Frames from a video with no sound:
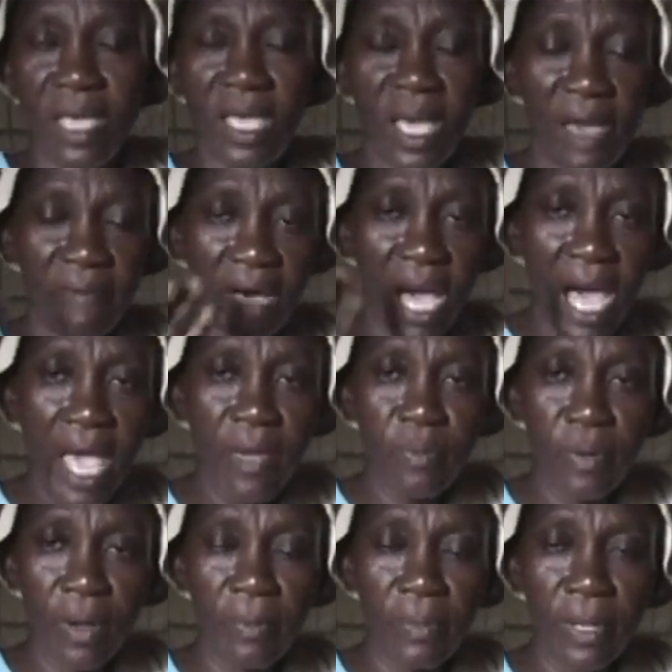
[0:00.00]
you have an eye
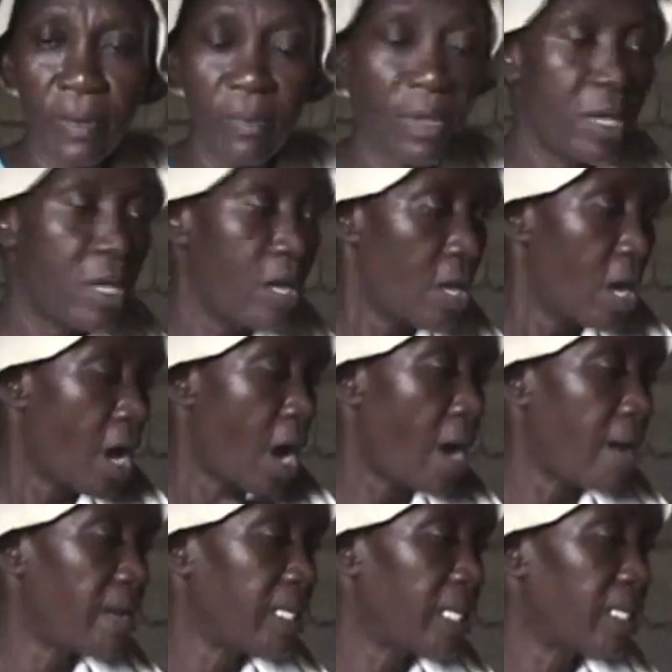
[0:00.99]
problem,
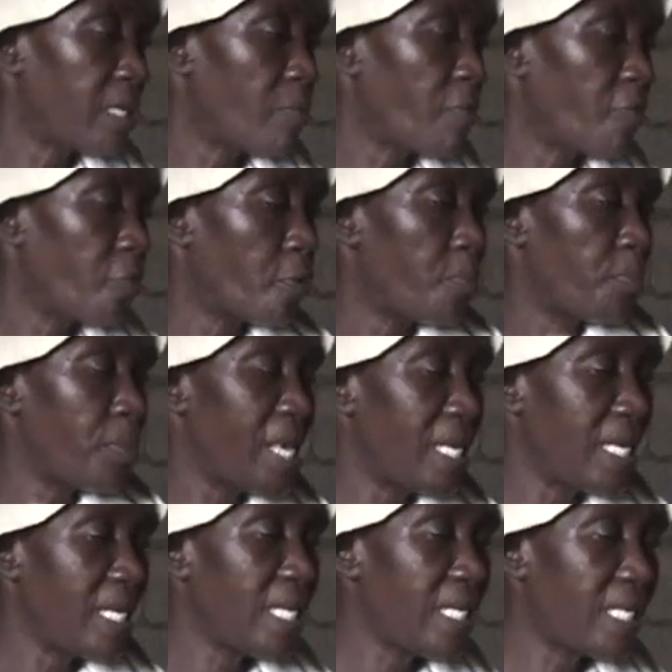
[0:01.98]
or as I said before,
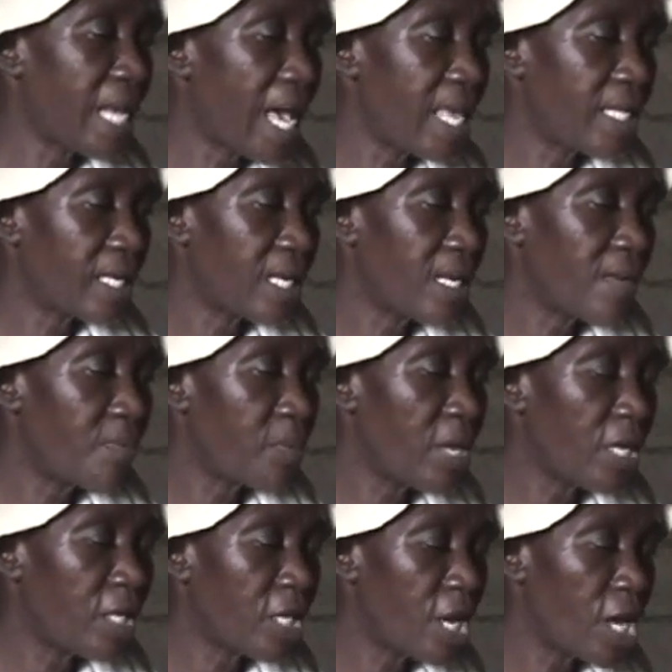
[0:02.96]
pain in the joints and them
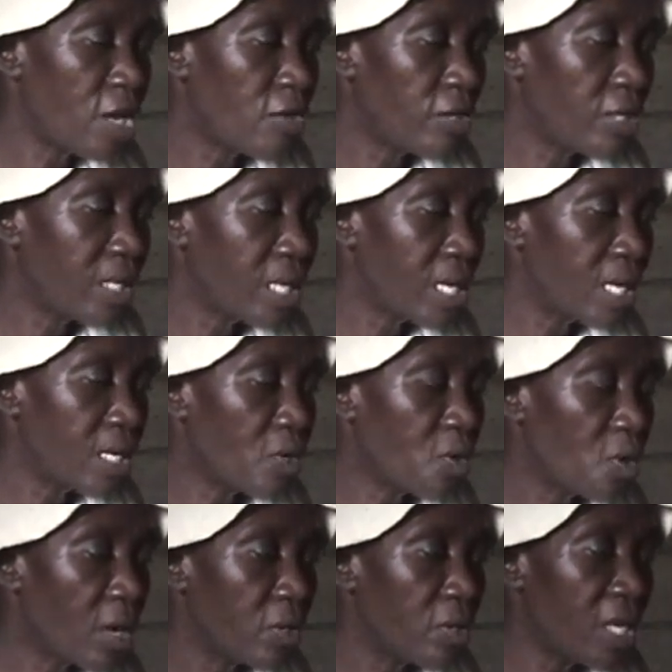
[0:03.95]
places, and you just need
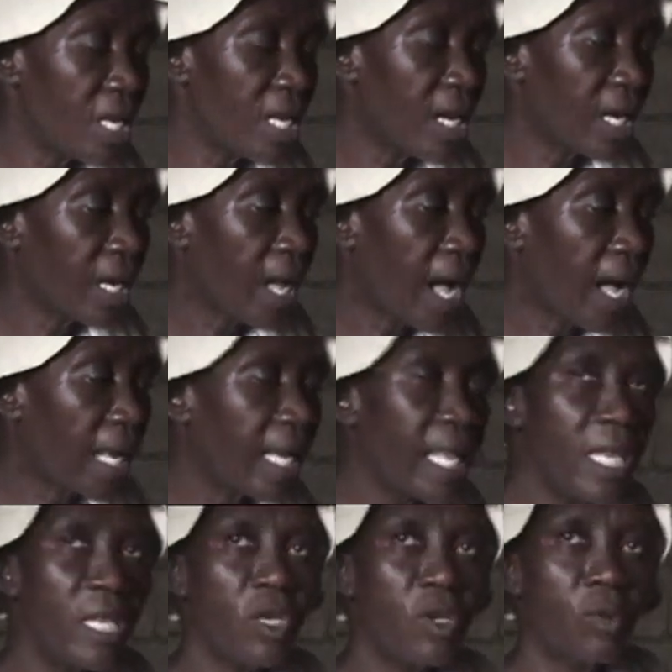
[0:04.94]
to need a, a
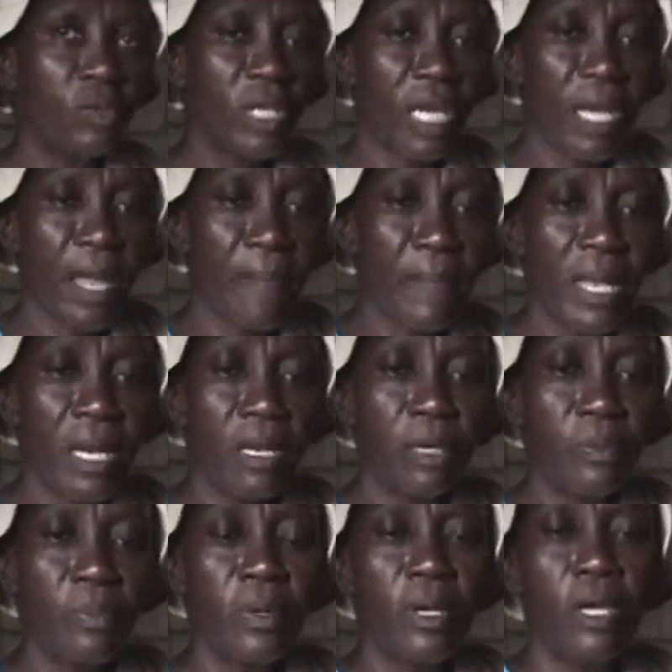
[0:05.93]
cleaning out and a build
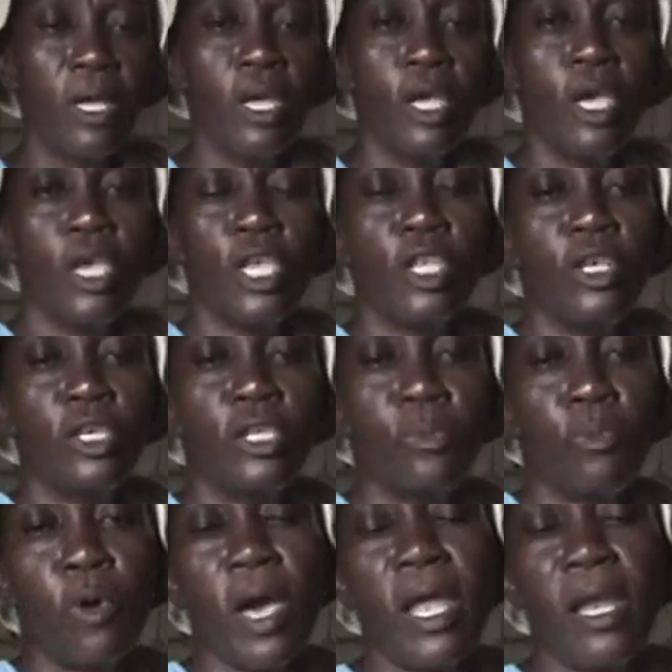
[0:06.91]
up, you
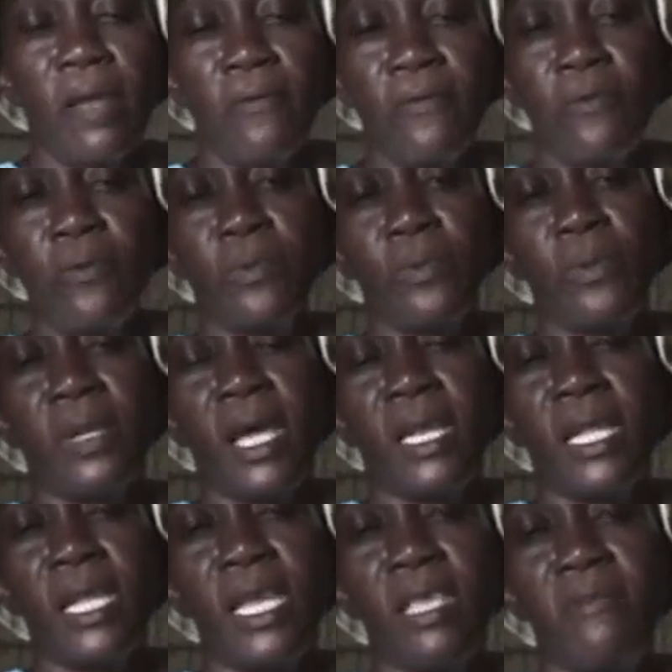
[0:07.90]
just boil a few of
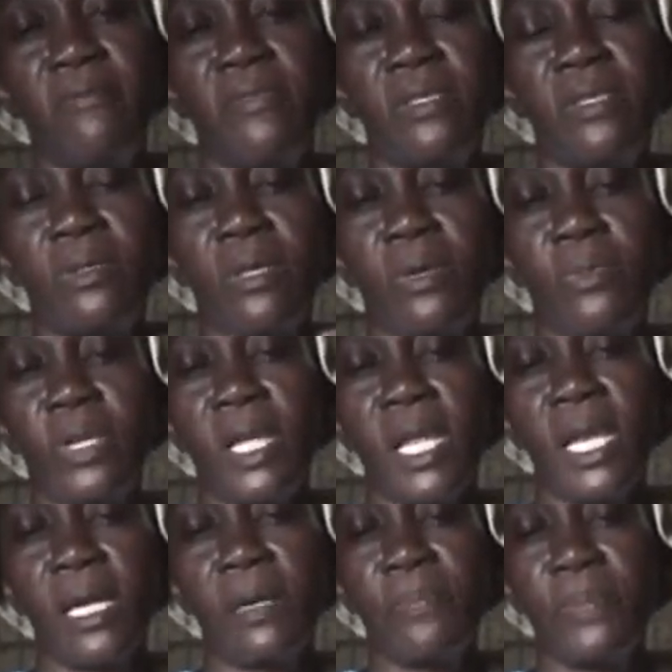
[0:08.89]
the leaves with
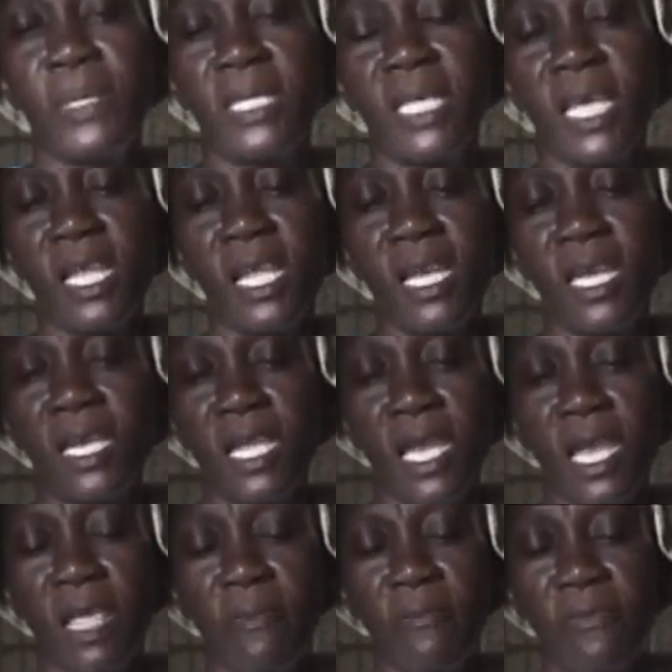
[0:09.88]
a little piece of the,
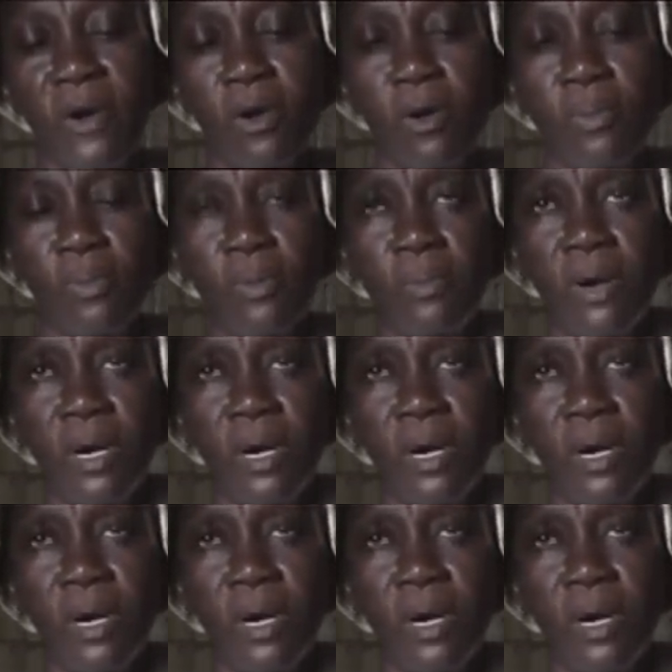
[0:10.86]
the for a couple of